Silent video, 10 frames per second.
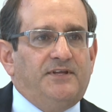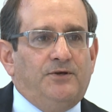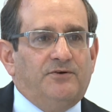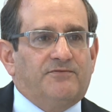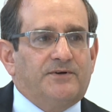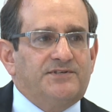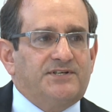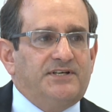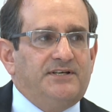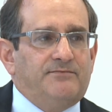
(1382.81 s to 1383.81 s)
the
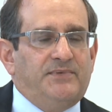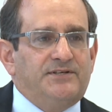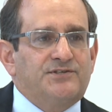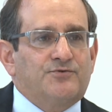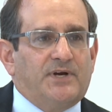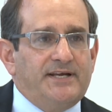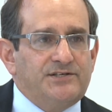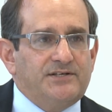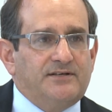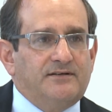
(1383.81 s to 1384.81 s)
university
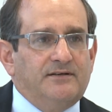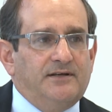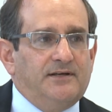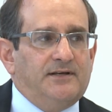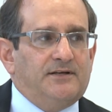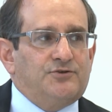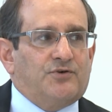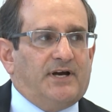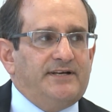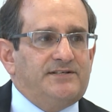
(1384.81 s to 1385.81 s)
administration
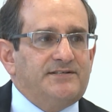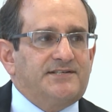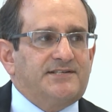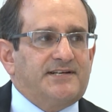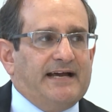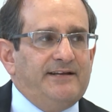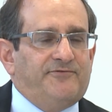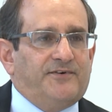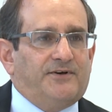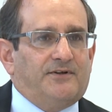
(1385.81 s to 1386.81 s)
tried to
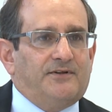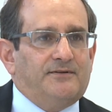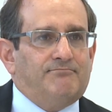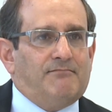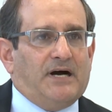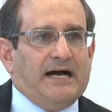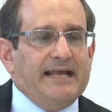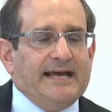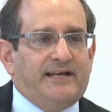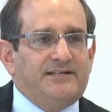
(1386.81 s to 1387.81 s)
stifle
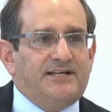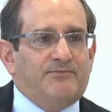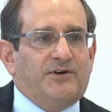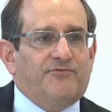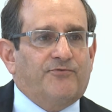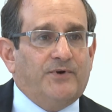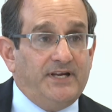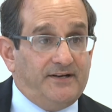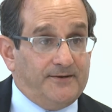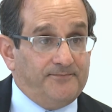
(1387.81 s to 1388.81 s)
my academic
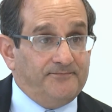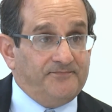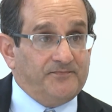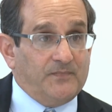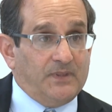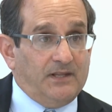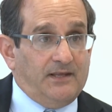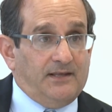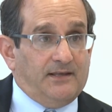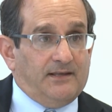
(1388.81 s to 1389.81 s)
freedom,
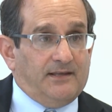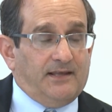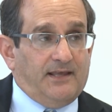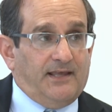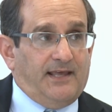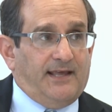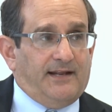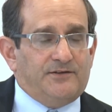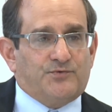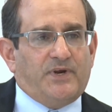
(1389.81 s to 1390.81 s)

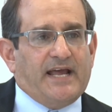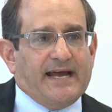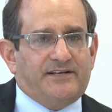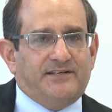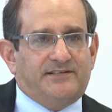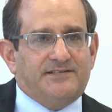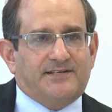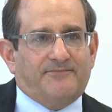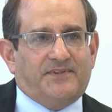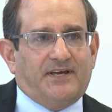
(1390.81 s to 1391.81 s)
and is reacting to
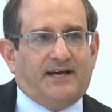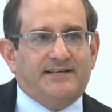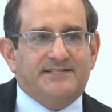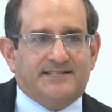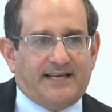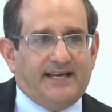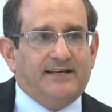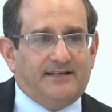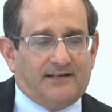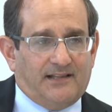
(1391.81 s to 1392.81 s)
something I say
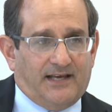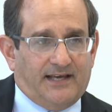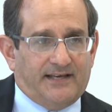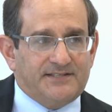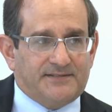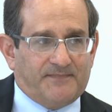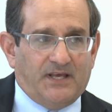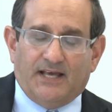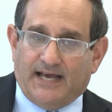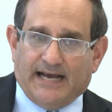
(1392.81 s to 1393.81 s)
in class,
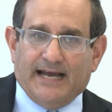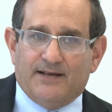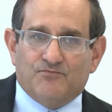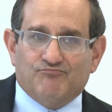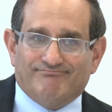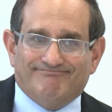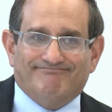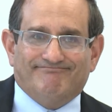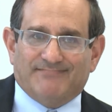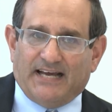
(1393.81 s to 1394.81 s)
I'm,
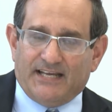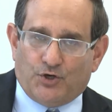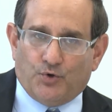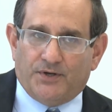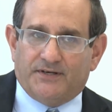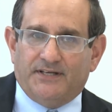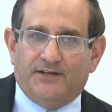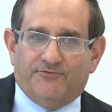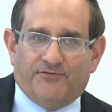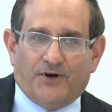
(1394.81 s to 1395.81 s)
I could
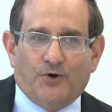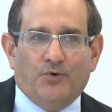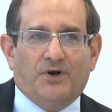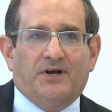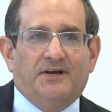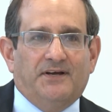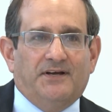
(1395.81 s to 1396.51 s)
evoke